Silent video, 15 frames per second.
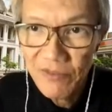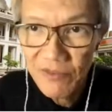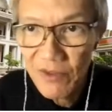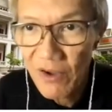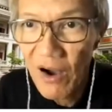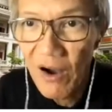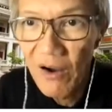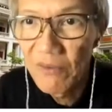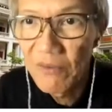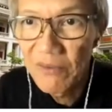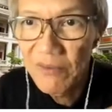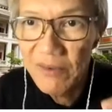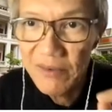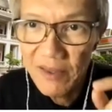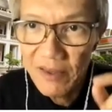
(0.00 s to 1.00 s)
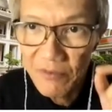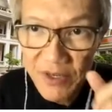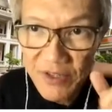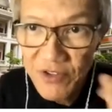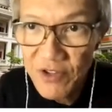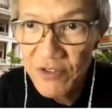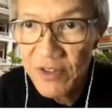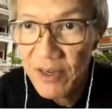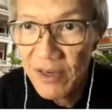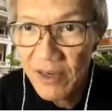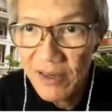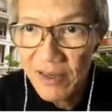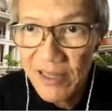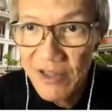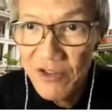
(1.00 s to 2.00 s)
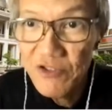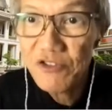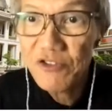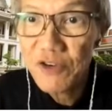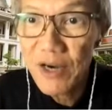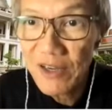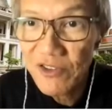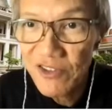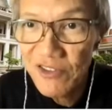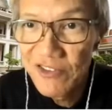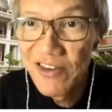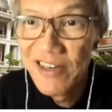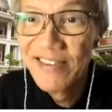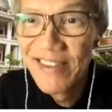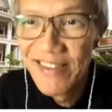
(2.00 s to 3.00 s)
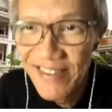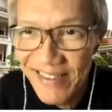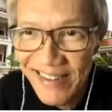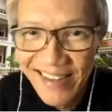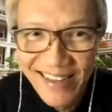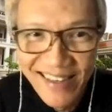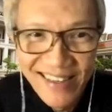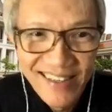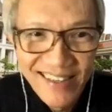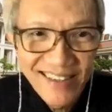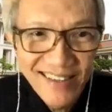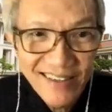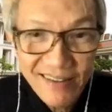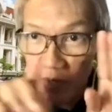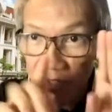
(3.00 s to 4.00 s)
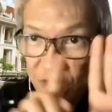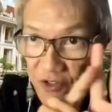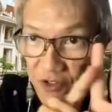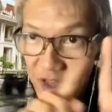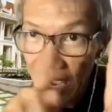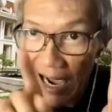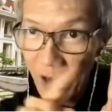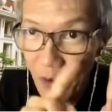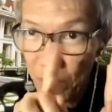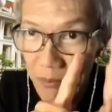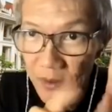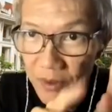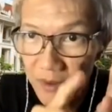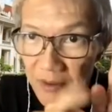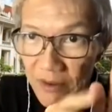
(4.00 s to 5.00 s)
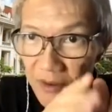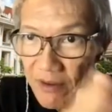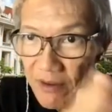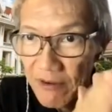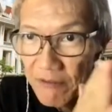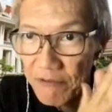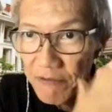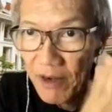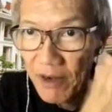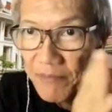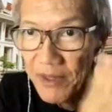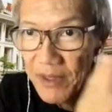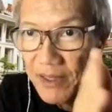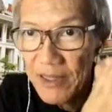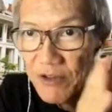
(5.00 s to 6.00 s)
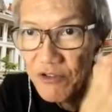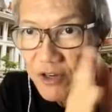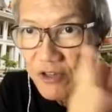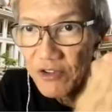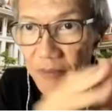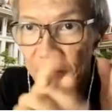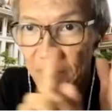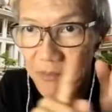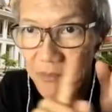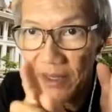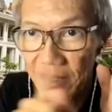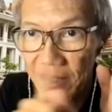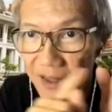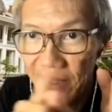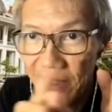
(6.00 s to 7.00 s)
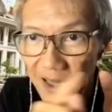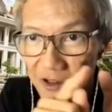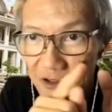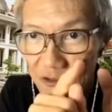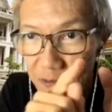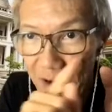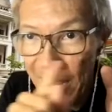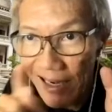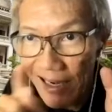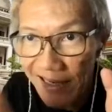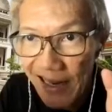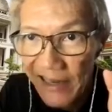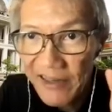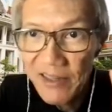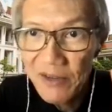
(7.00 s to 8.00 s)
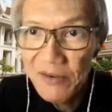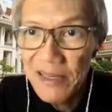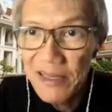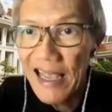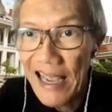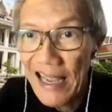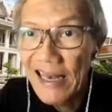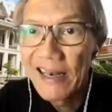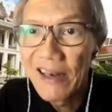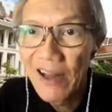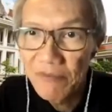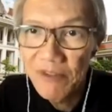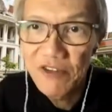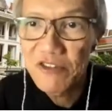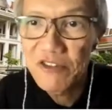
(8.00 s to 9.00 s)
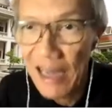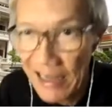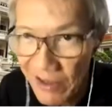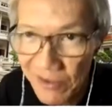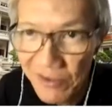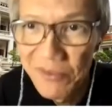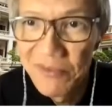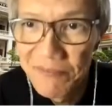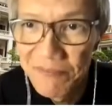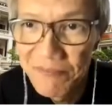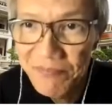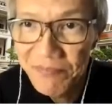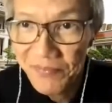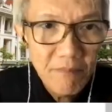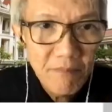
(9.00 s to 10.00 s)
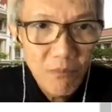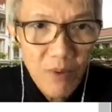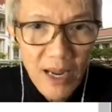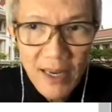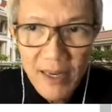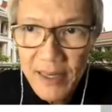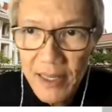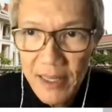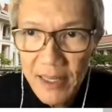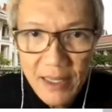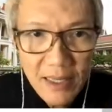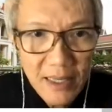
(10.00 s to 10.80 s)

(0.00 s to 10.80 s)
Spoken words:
called the register, instruction register, which is the output from the instruction memory is valid until the end of the cycle. When the